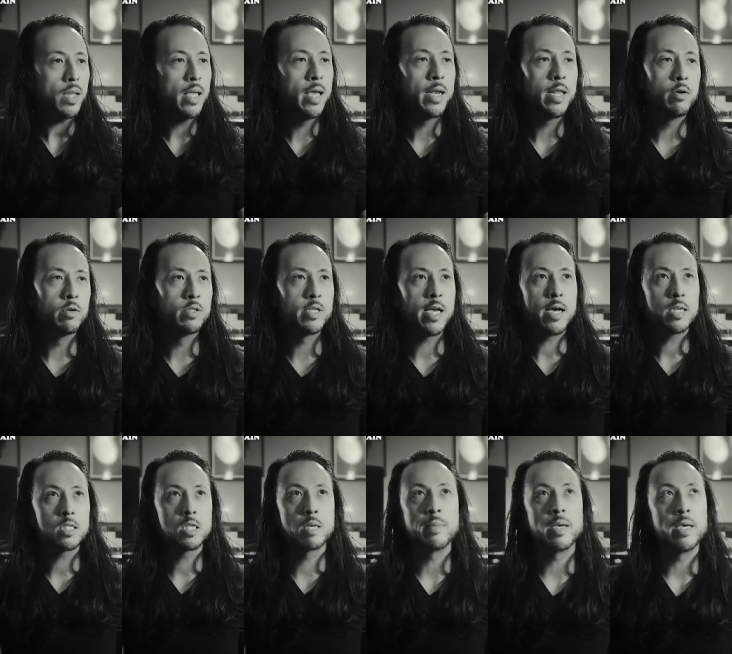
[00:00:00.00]
and he was
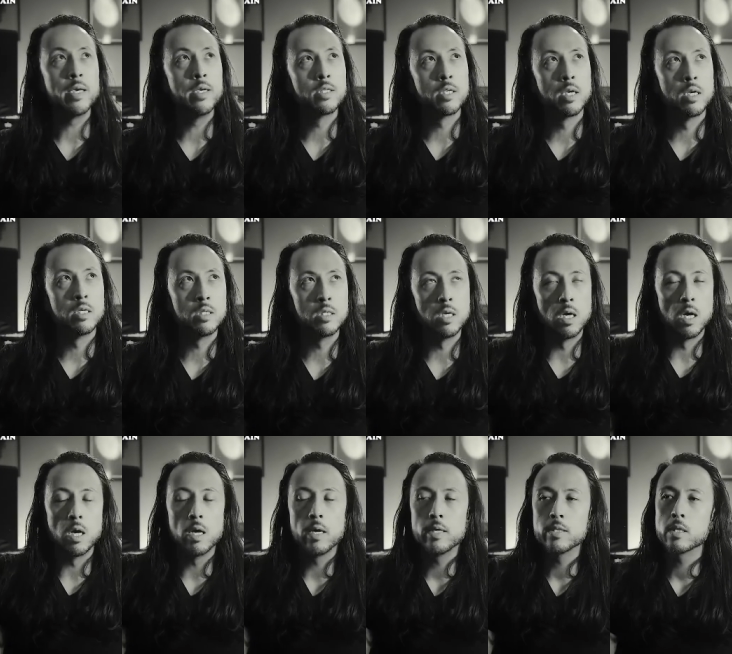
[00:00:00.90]
asking me, he says,
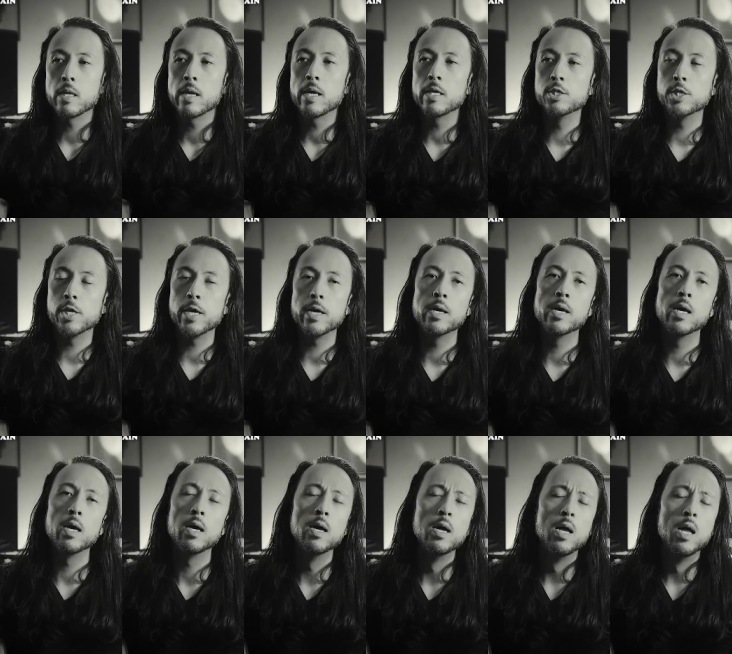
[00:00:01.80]
uh, he said, hey Jay,
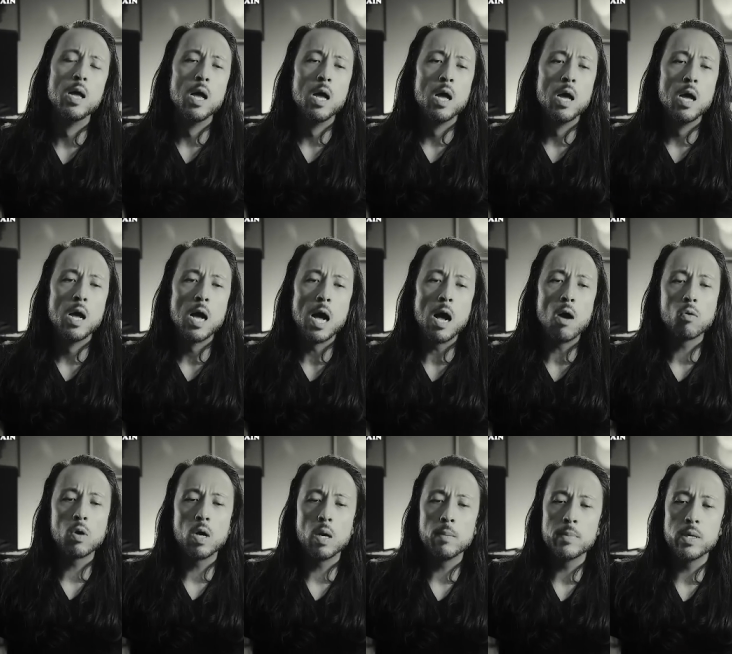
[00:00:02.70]
uh, how
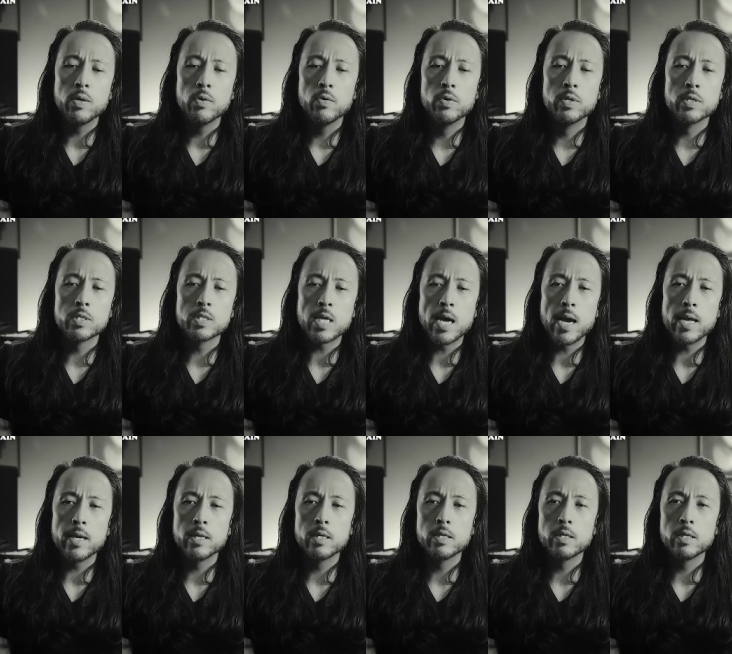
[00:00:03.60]
come you
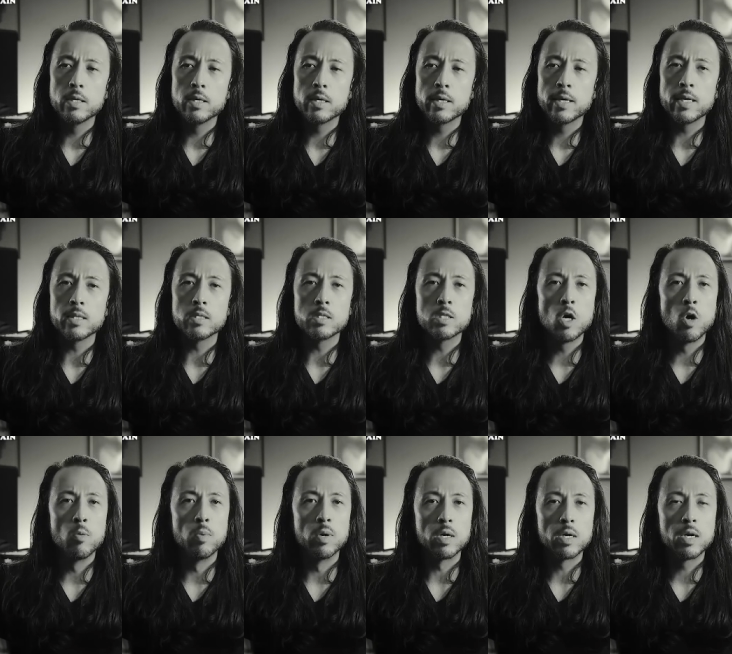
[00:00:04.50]
decided to get
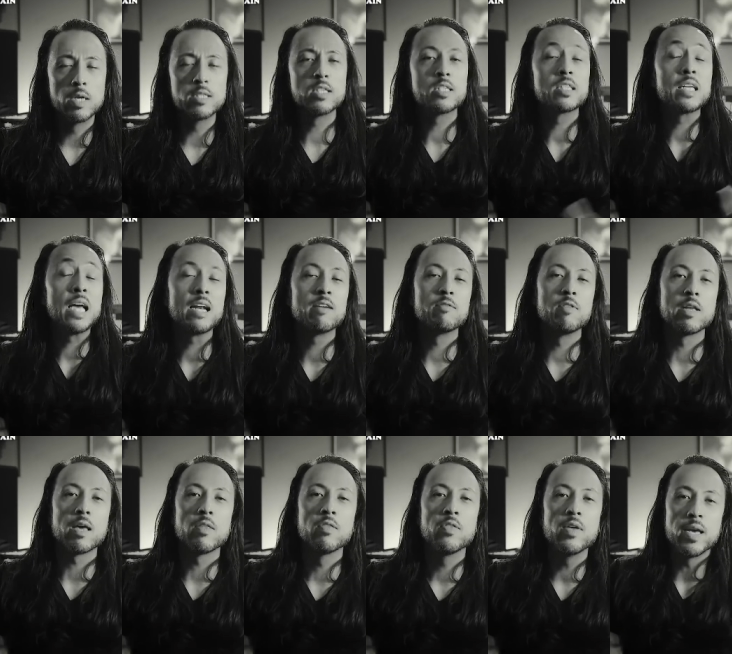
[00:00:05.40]
sober? Cause it's kind of
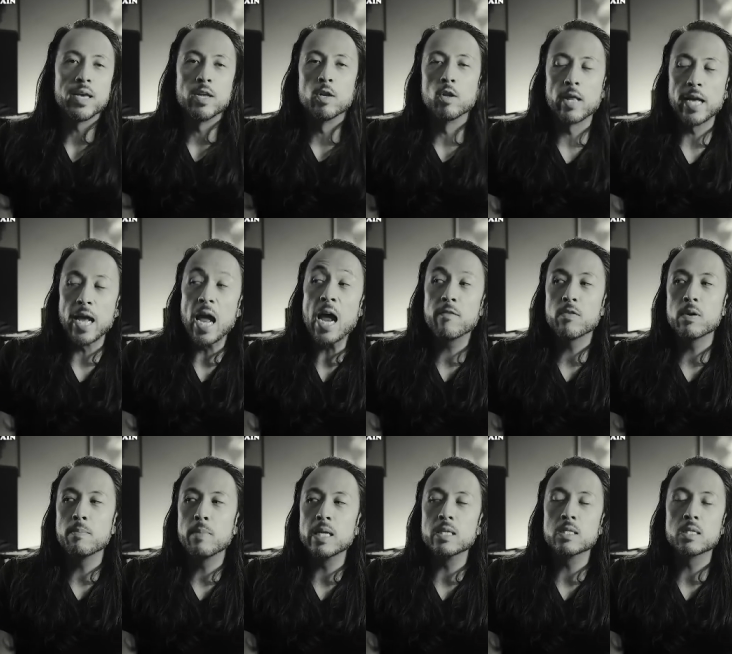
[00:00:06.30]
like a thing, you know, like
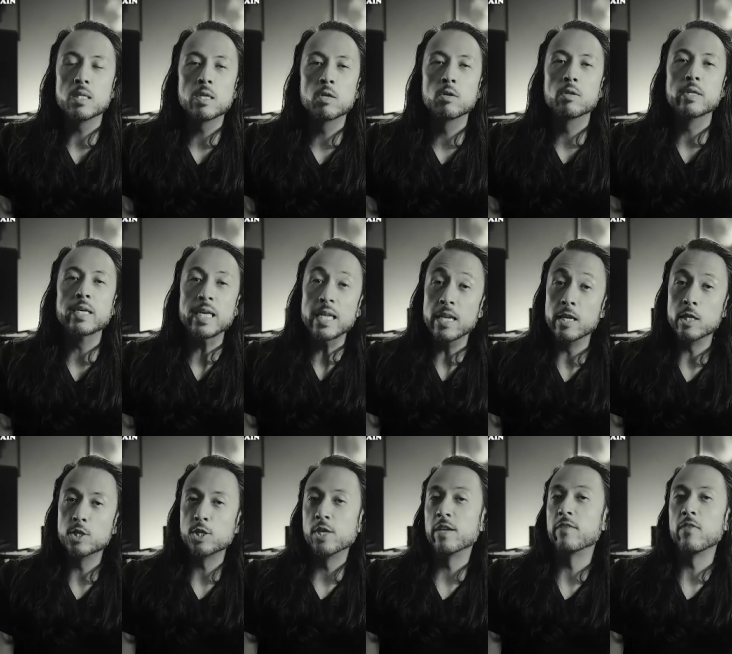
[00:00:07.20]
everybody's literally
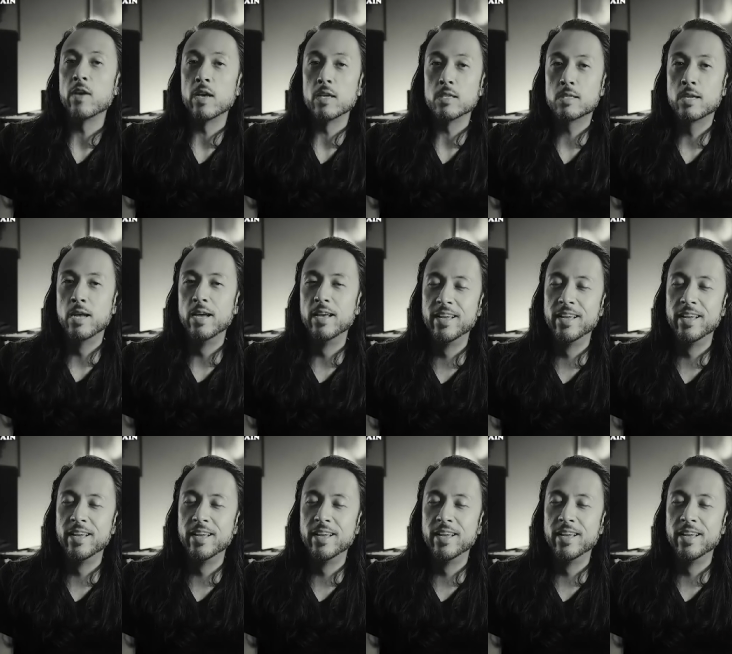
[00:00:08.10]
getting shit faced